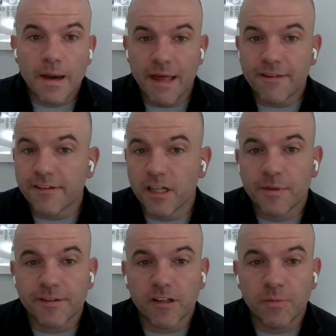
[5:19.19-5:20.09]
Now, the
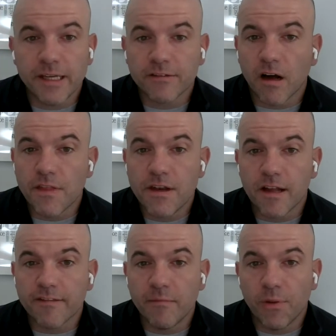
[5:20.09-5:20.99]
syllabus explains all the
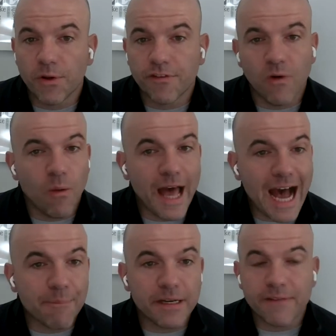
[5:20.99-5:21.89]
nuts and bolts of what will
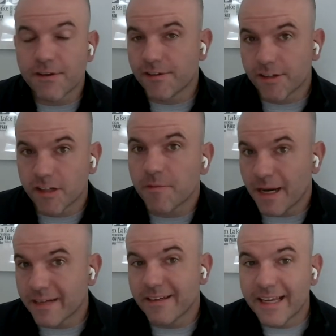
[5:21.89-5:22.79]
happen if there's a
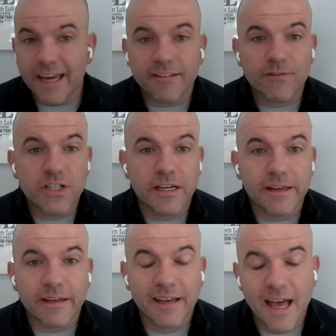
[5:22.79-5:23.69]
suspected case of
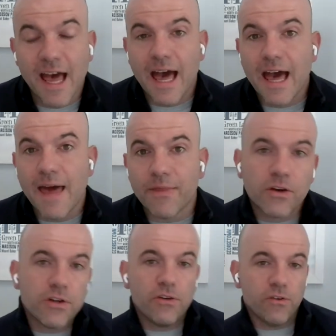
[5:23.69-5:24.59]
cheating. And the
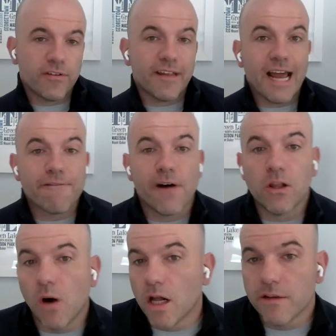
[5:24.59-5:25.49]
good news is that I
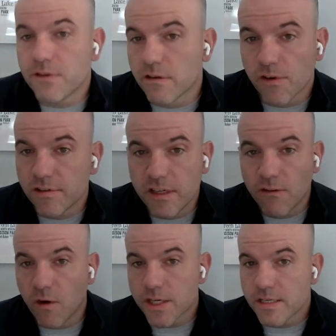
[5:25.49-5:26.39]
follow all of University
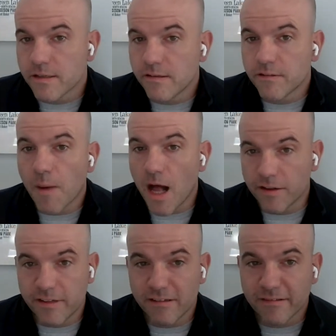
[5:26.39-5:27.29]
of Washington's
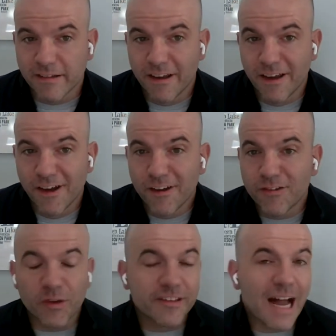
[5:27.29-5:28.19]
policies.
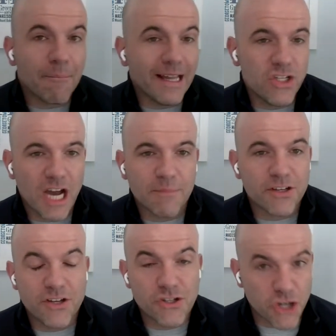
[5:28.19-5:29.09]
So it's not my job
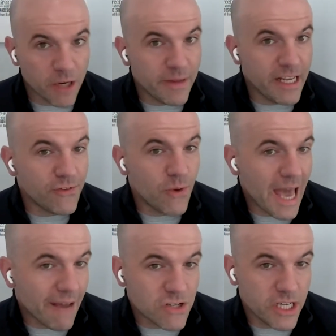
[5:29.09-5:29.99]
to determine if you
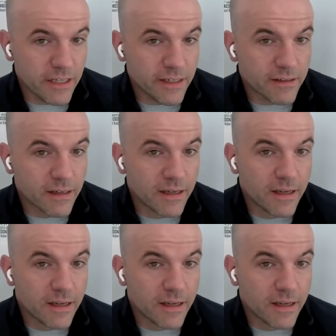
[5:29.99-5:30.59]
have cheated,